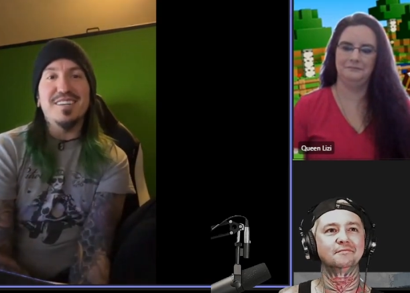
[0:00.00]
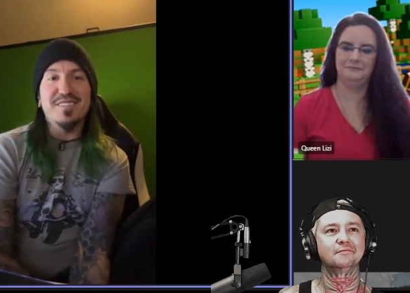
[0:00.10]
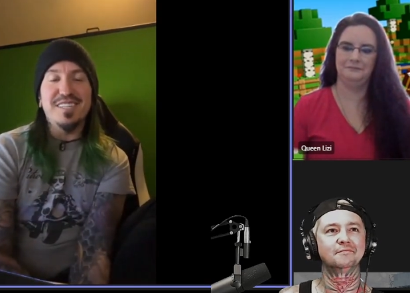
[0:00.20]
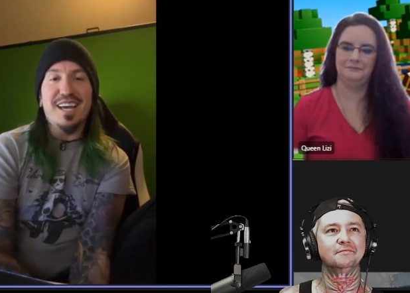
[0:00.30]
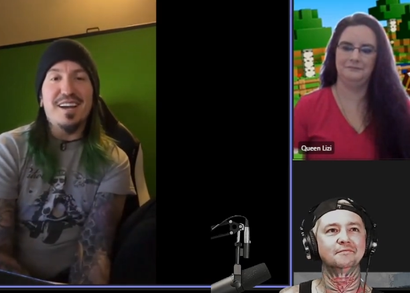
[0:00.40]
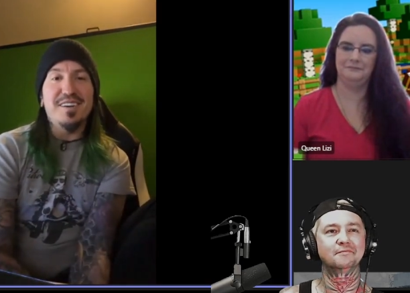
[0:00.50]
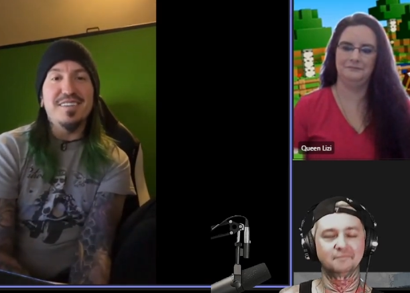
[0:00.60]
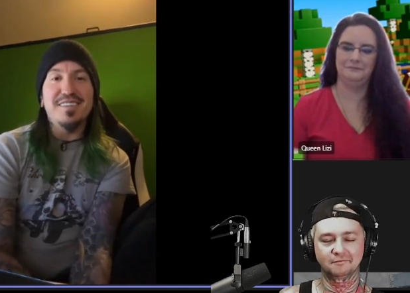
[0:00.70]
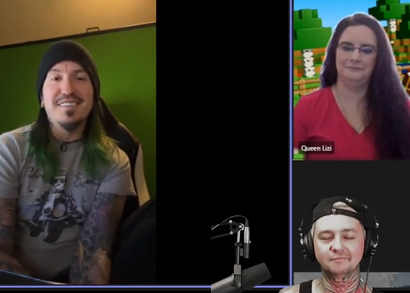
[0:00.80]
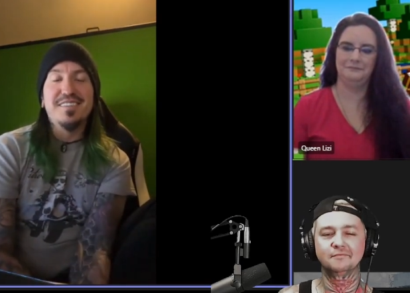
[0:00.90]
Speaker 1: here and
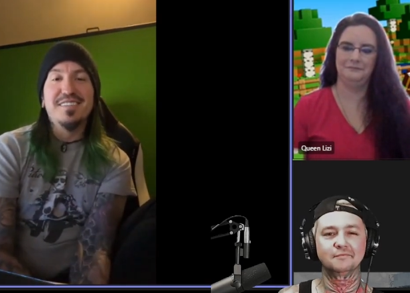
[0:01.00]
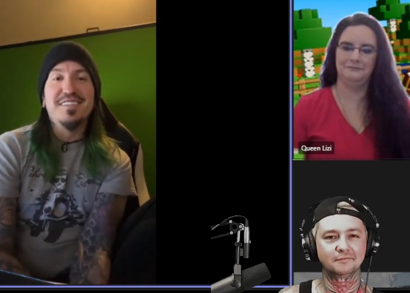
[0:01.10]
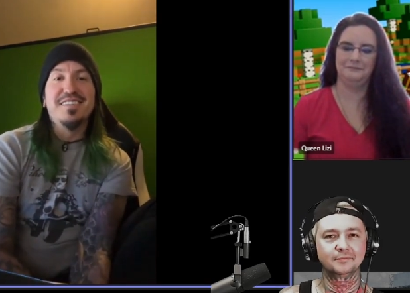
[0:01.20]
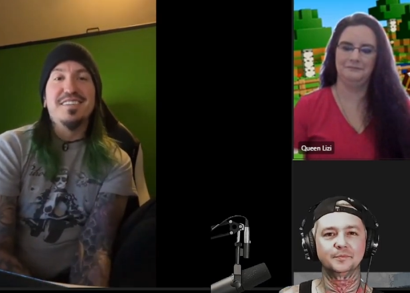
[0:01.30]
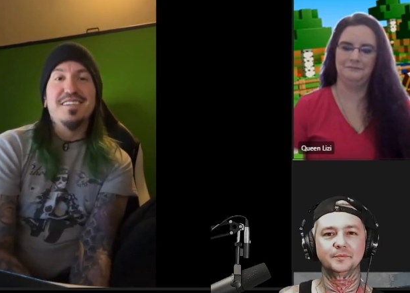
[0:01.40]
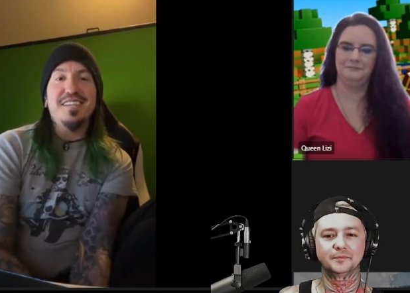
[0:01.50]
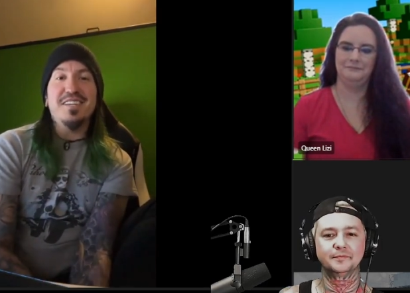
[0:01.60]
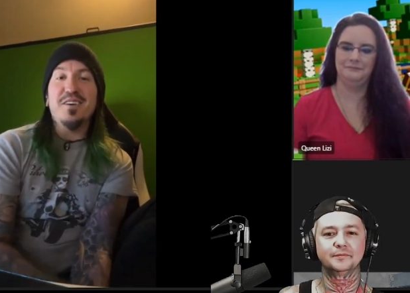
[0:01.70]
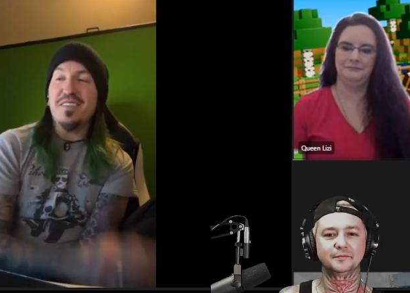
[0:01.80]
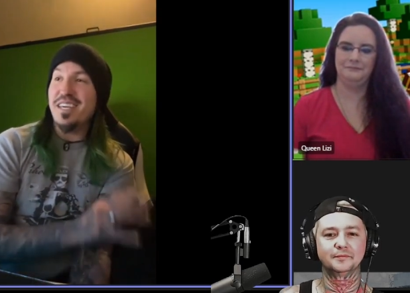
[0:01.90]
there and
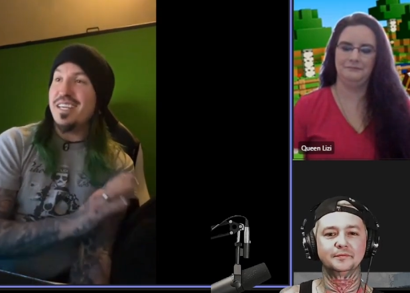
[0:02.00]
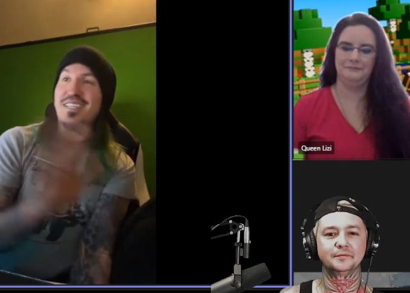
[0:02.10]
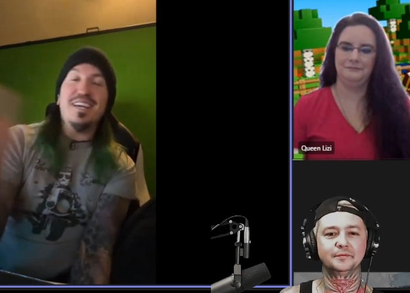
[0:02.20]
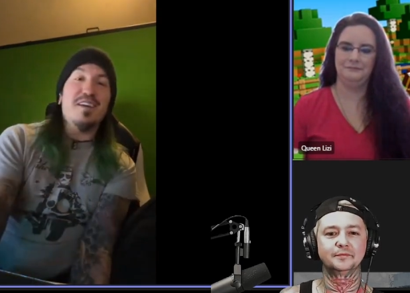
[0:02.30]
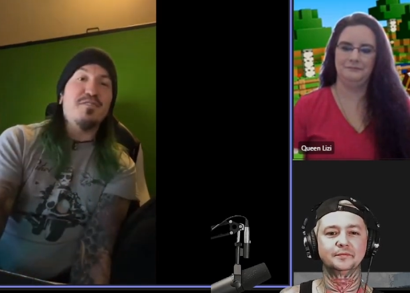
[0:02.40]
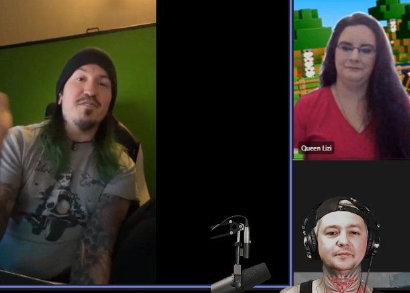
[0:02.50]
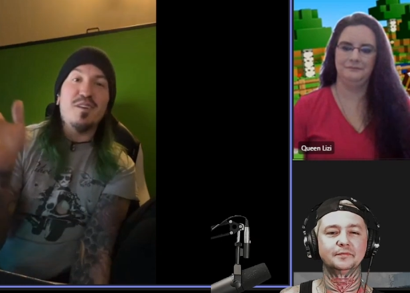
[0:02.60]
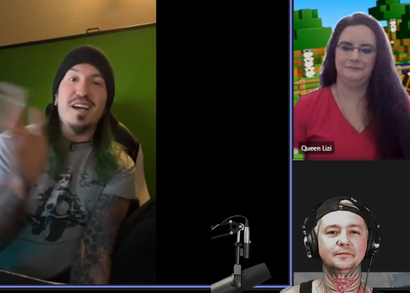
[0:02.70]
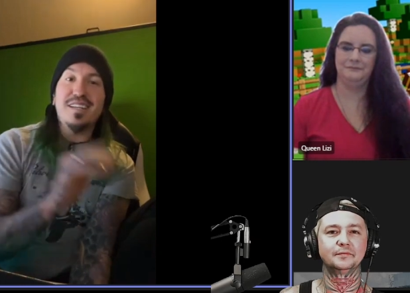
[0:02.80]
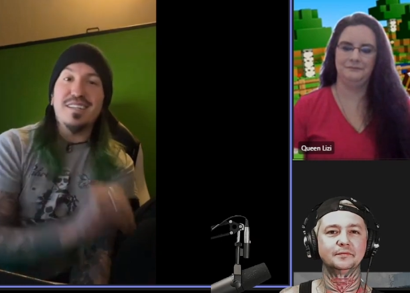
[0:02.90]
you know, the ETF
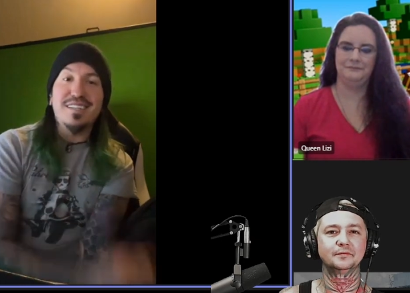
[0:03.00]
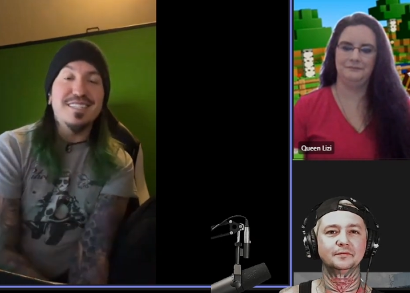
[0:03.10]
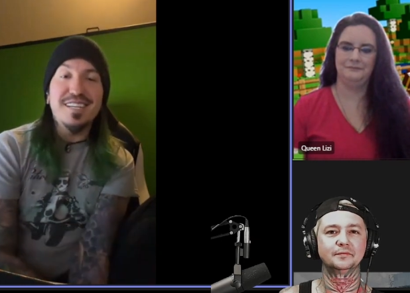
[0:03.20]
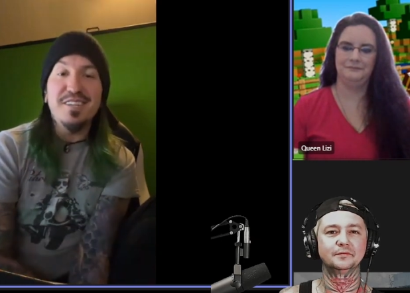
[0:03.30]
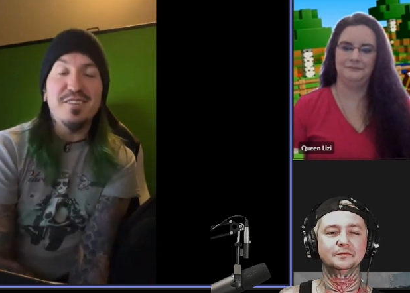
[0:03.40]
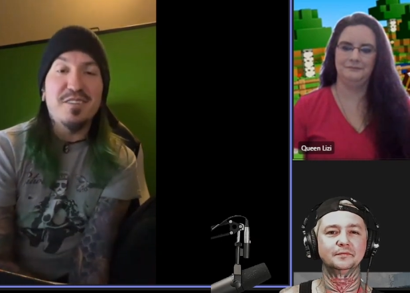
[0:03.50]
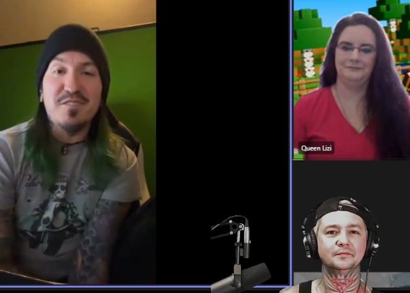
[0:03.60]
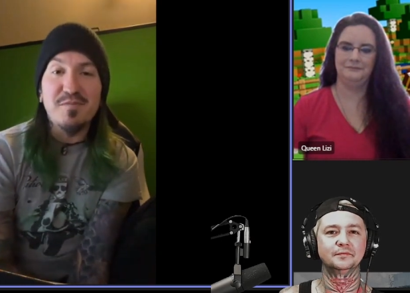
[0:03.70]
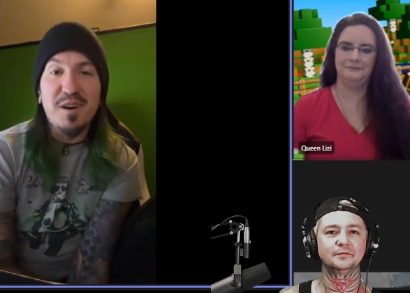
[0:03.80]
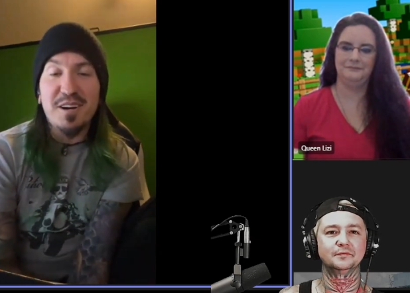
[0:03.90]
grind
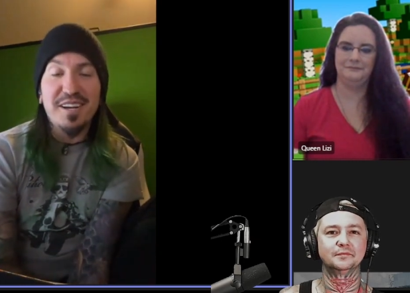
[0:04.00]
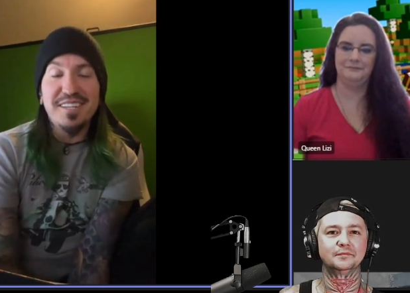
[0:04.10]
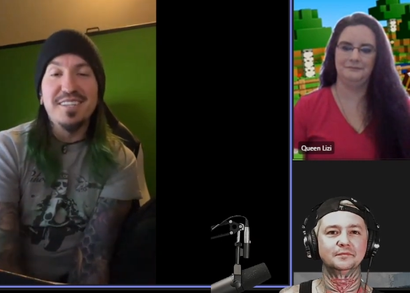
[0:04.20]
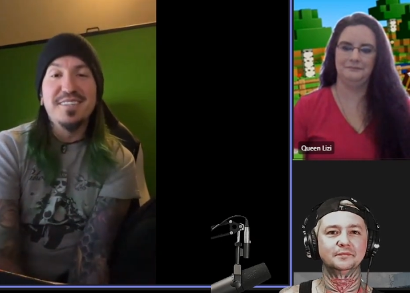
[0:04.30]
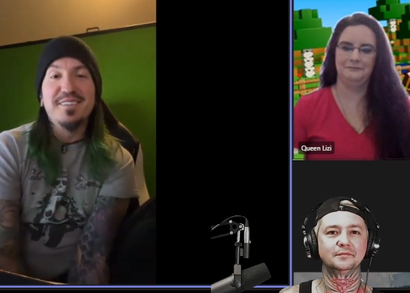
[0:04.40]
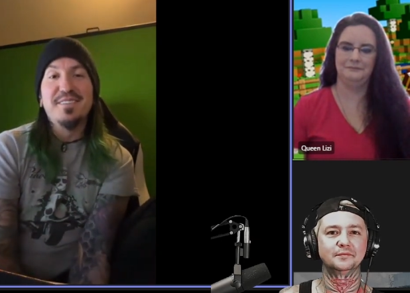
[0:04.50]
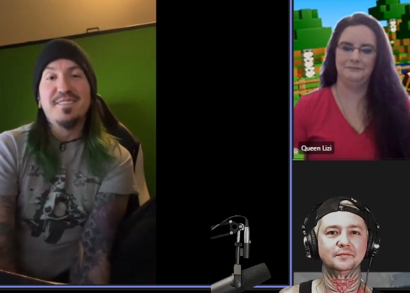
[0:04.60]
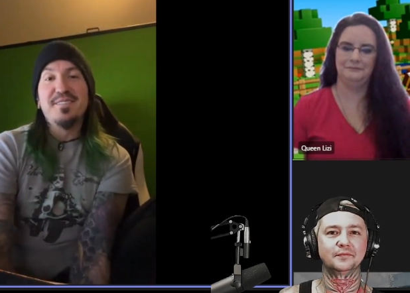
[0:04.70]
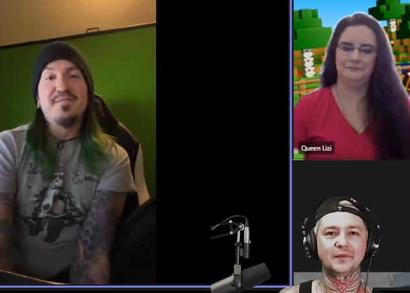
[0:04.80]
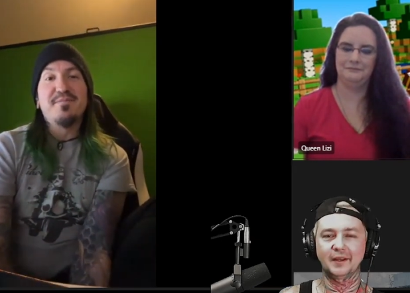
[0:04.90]
continues from our end.
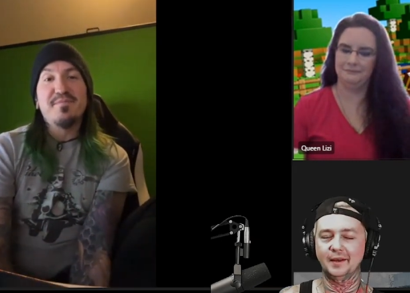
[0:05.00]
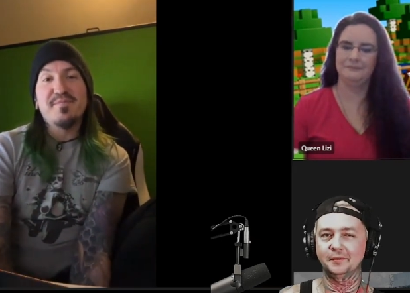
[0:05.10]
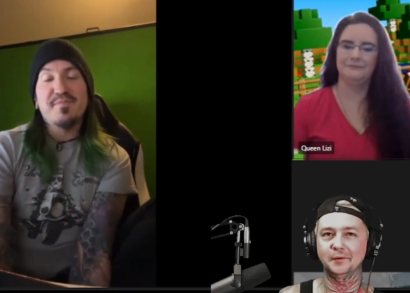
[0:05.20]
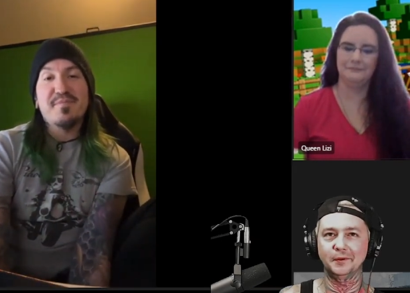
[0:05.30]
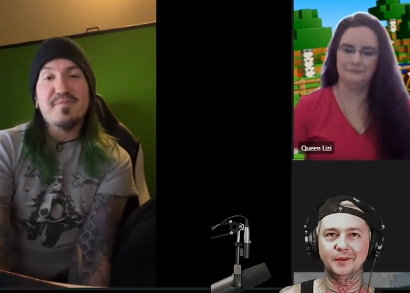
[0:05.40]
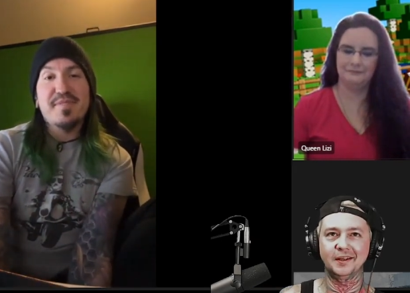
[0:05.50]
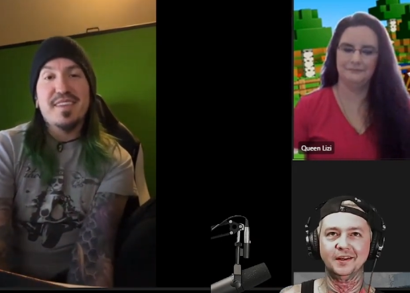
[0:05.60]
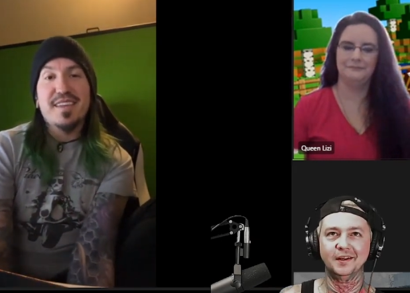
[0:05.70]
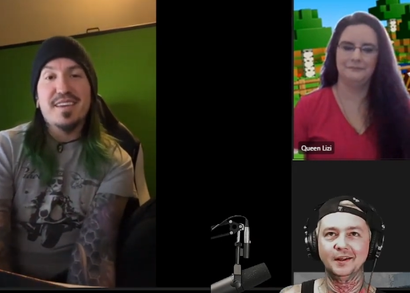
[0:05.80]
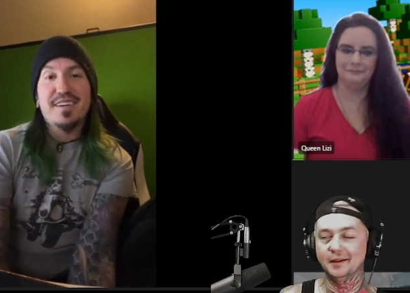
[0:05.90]
Speaker 2: Absolutely.
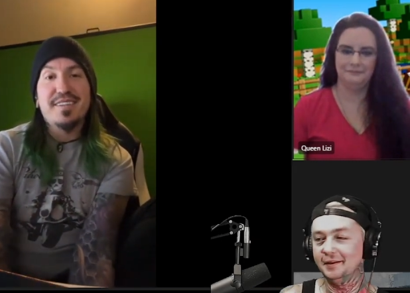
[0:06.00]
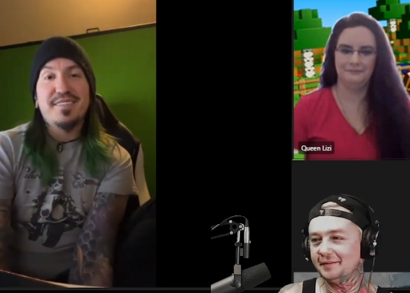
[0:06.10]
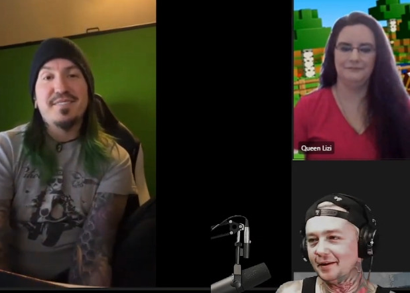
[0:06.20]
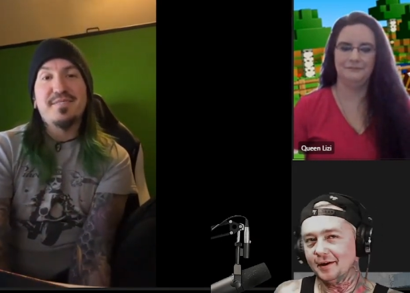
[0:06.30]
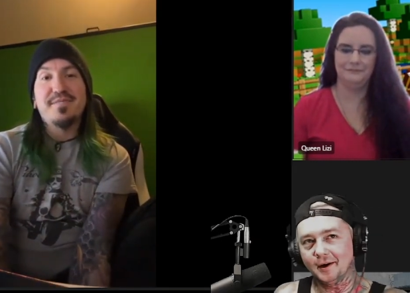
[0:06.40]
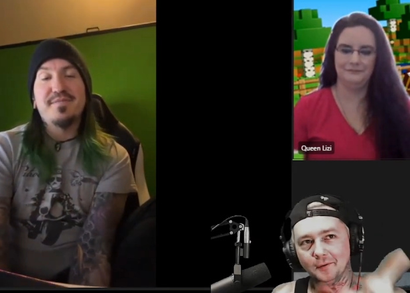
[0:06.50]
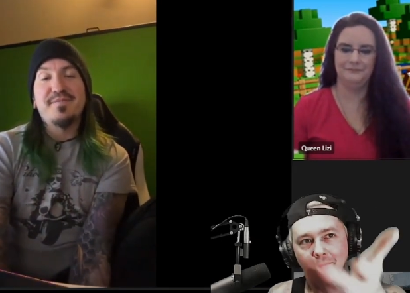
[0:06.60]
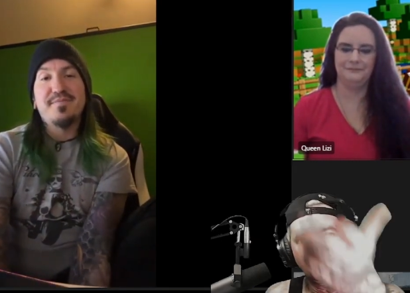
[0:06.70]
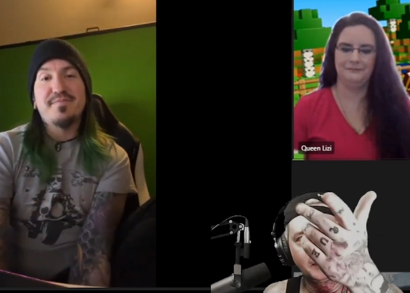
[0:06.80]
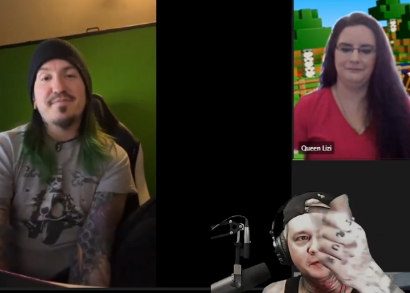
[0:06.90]
Lizzie, uh,
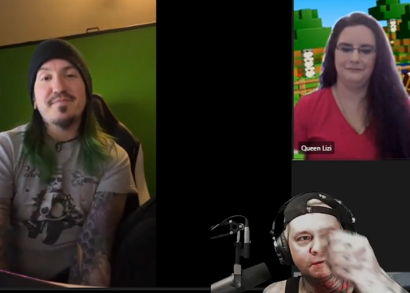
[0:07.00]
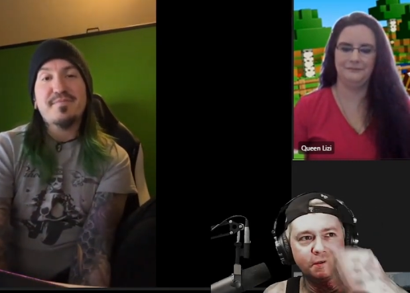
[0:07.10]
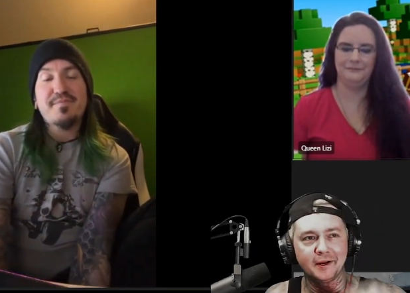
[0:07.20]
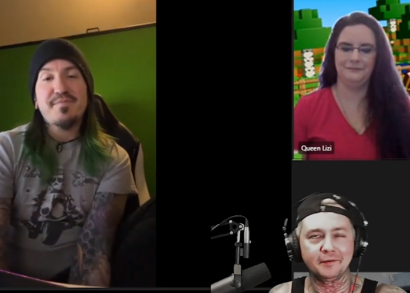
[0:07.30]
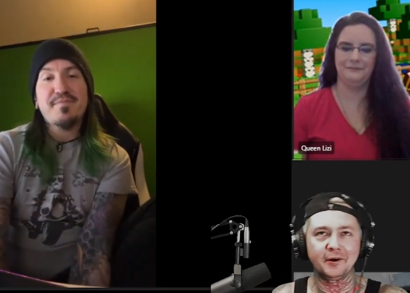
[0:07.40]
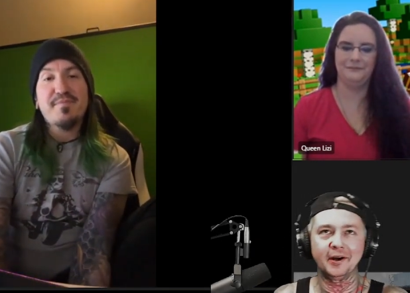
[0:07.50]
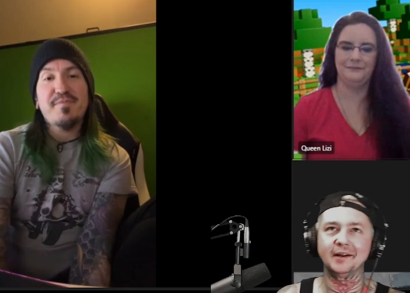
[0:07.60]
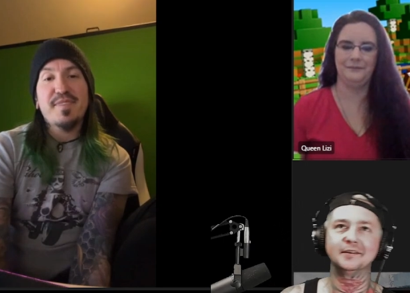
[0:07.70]
what question do you have for Craig?